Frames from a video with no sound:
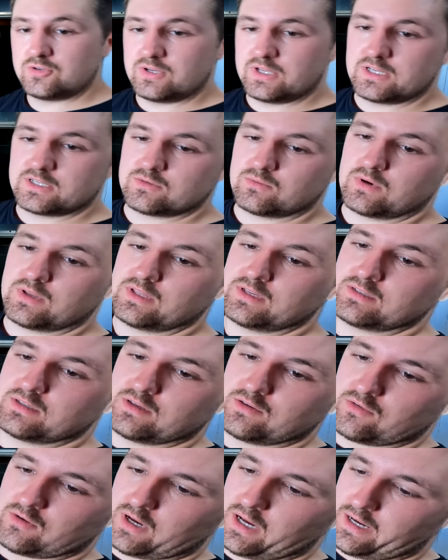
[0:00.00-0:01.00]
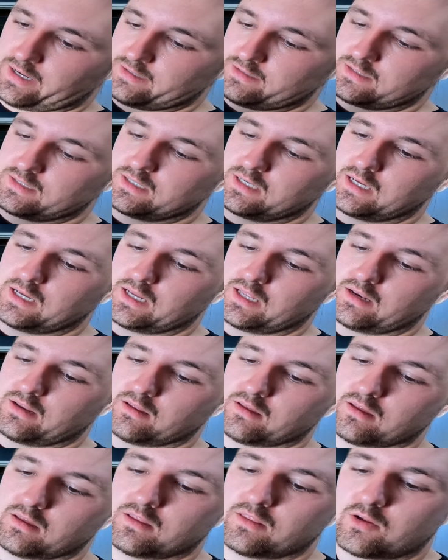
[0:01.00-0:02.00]
you need is one of these little guys,
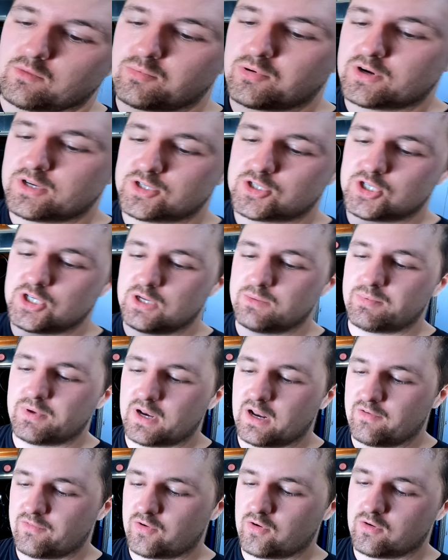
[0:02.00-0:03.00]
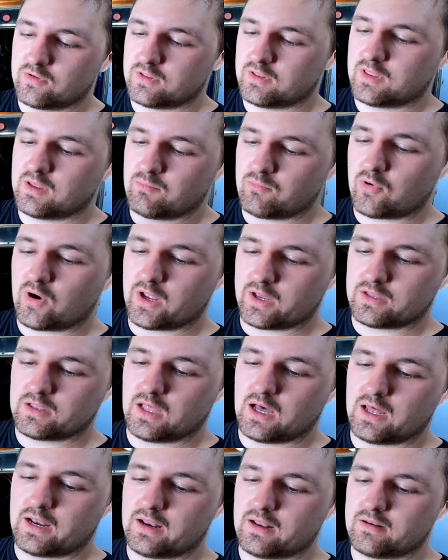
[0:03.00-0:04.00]
and they're pretty cheap, and I've heard that they break a
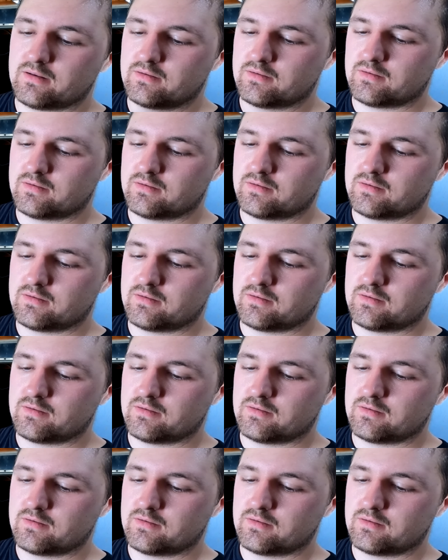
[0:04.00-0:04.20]
lot.